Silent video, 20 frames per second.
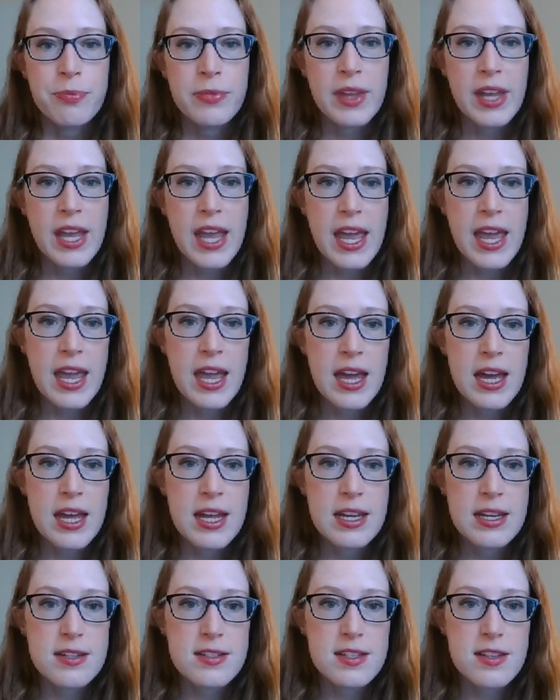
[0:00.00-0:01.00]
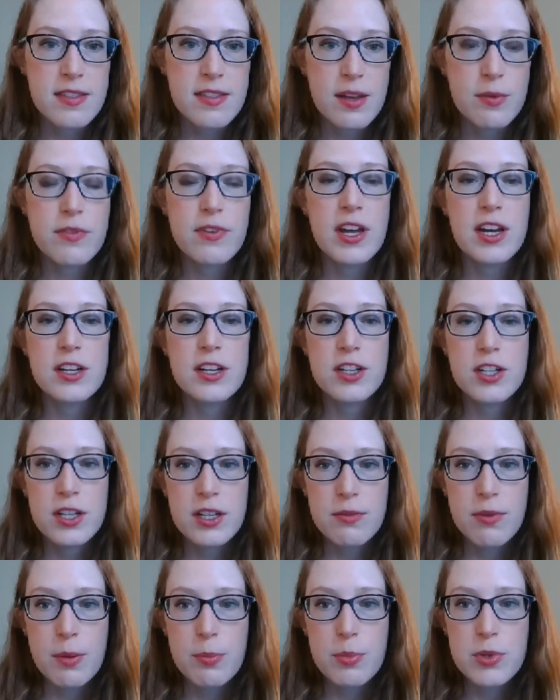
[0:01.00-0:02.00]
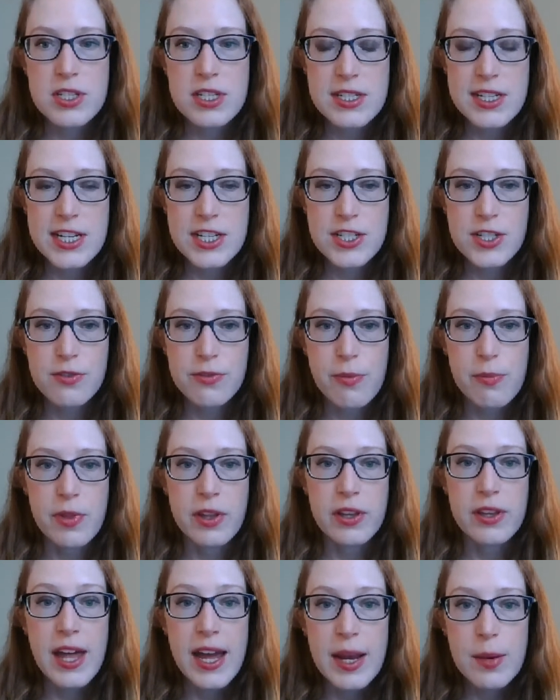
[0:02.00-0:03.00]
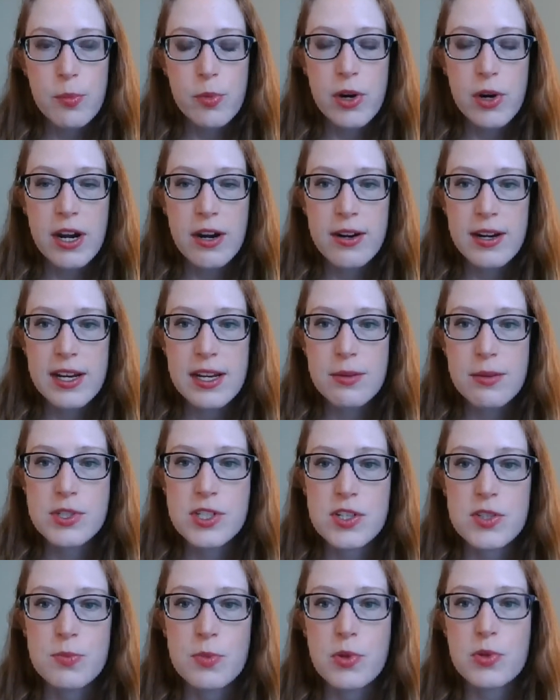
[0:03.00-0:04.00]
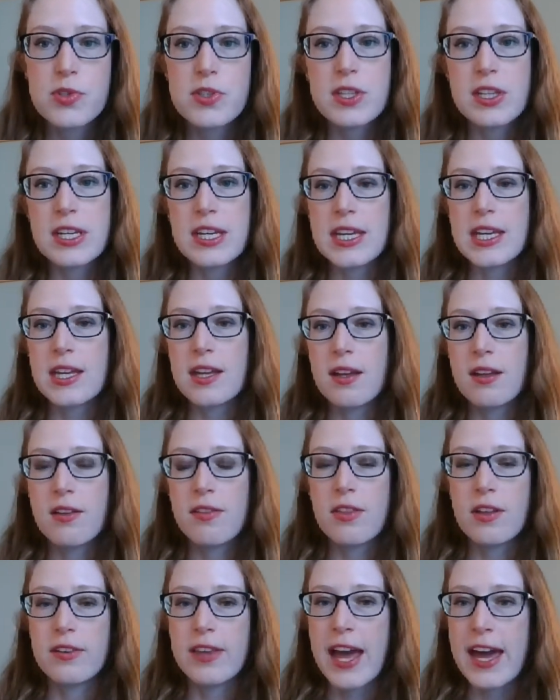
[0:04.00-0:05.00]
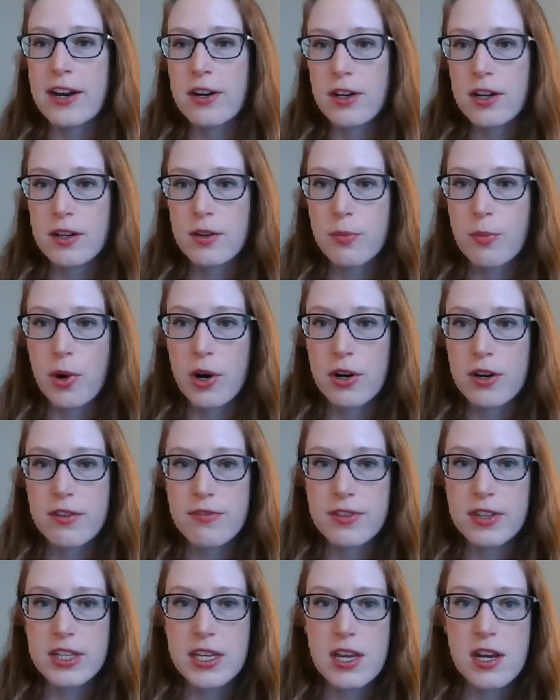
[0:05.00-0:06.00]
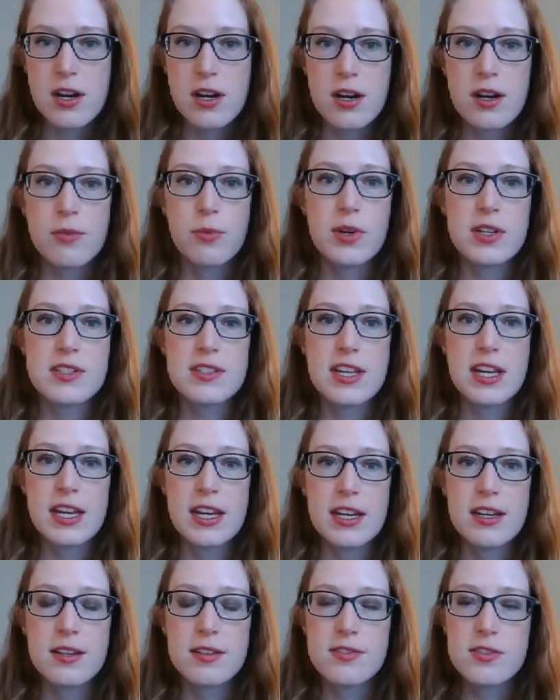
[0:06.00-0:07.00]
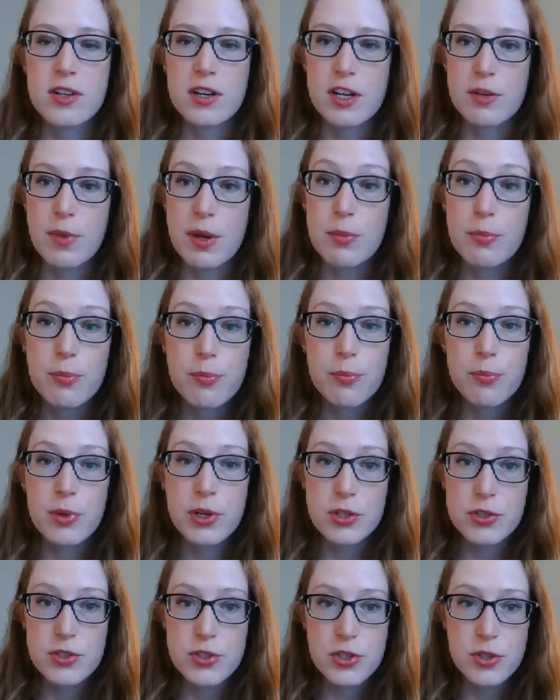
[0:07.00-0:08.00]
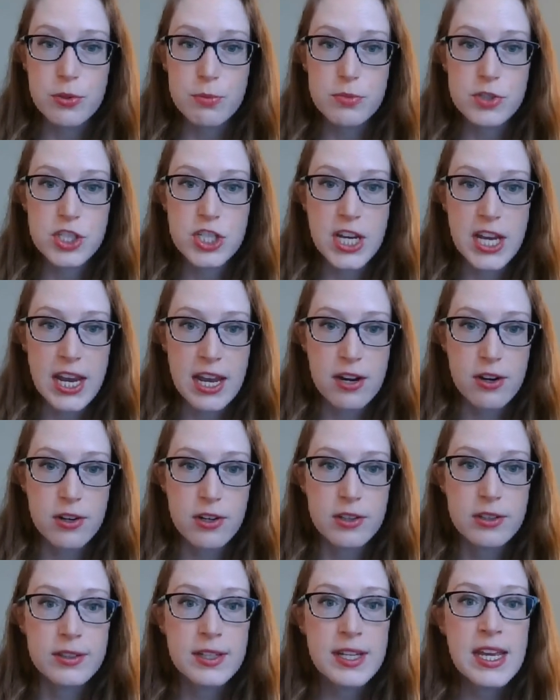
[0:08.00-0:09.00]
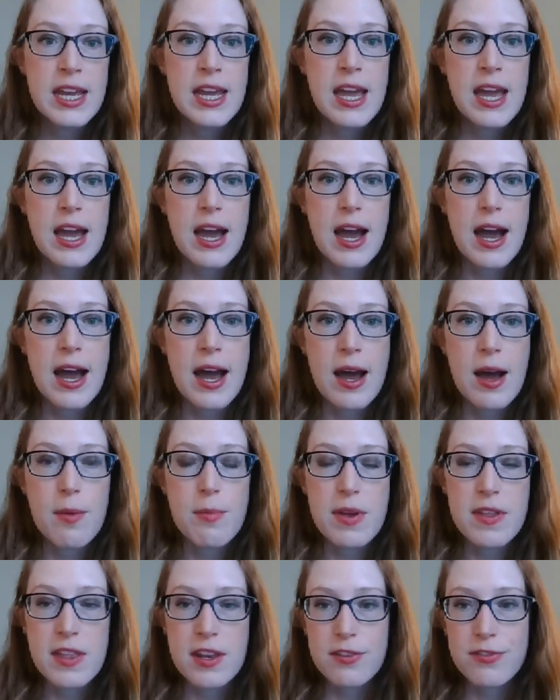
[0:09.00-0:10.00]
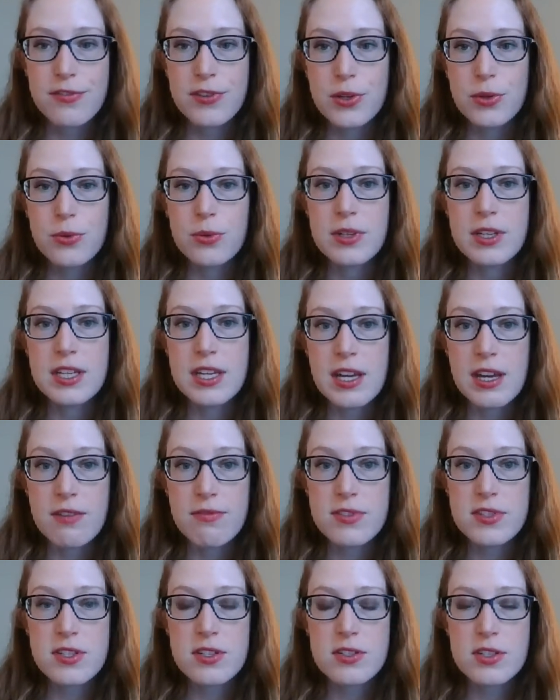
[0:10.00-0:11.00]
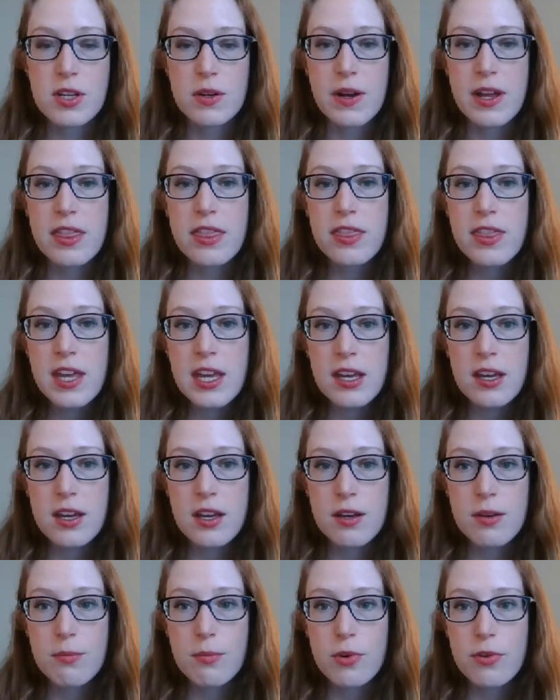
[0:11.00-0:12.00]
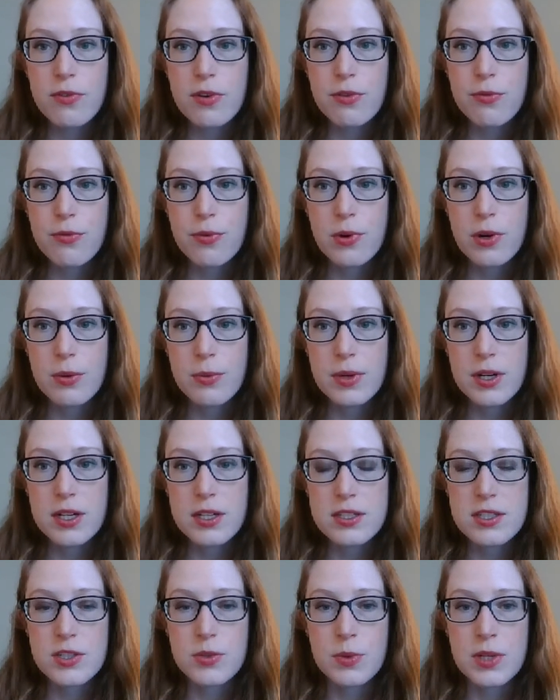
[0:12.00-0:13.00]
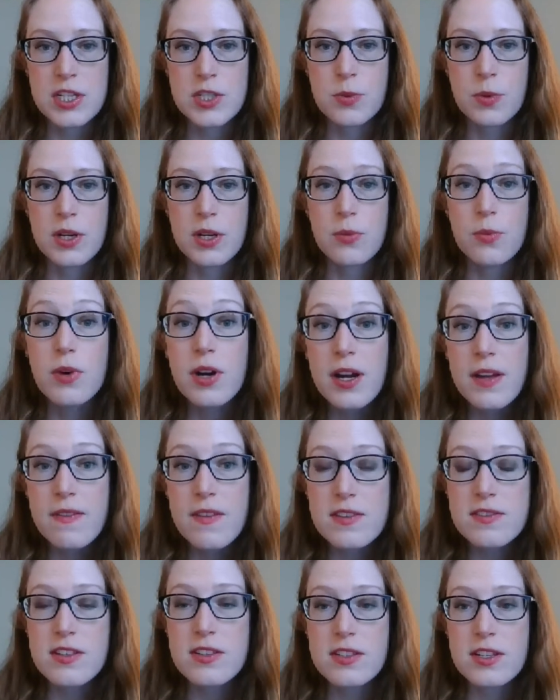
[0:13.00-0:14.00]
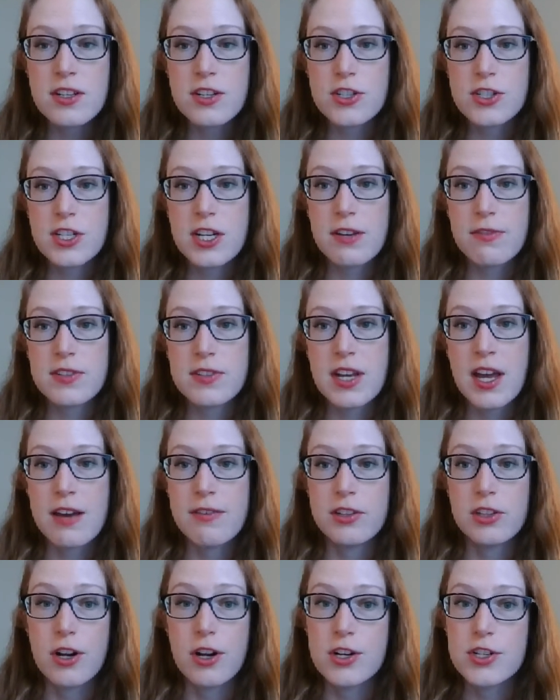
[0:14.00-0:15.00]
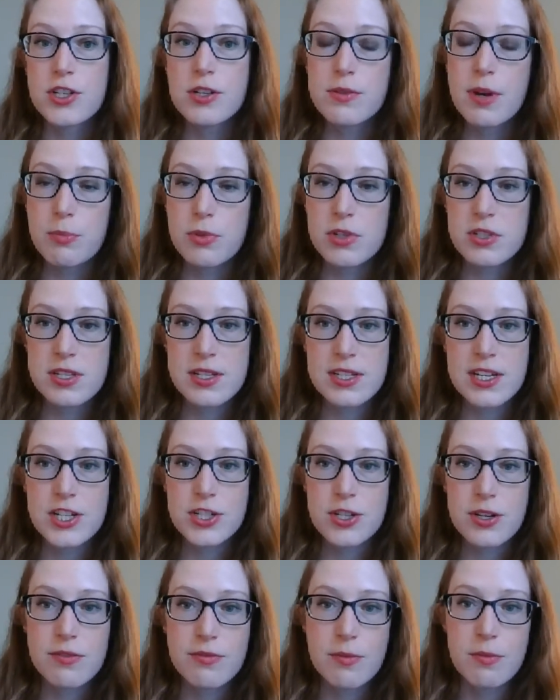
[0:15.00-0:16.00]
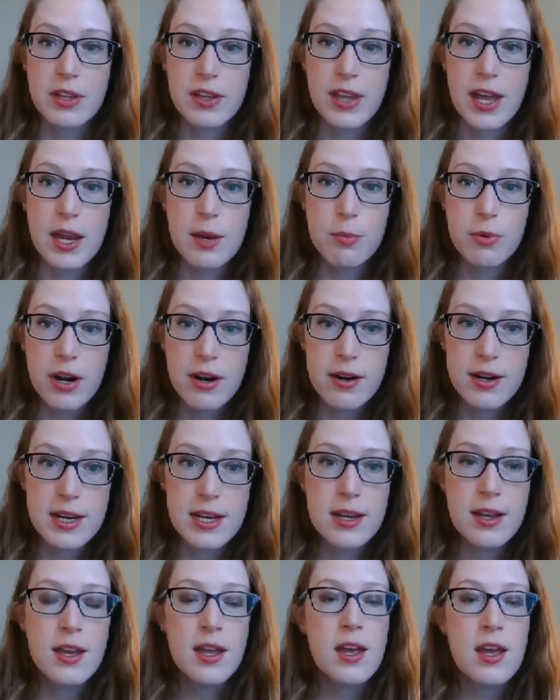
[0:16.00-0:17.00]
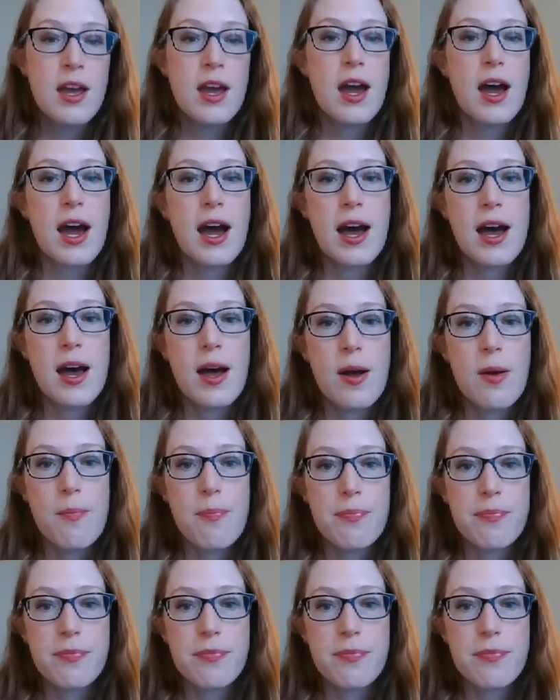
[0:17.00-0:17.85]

And then we've got a good representation from the library, which is mostly the latter part of the year once I'd started my BookTube channel, and then a few gifts. So I think moving forward to 2021, this is going to shift to have a larger representation from the library, and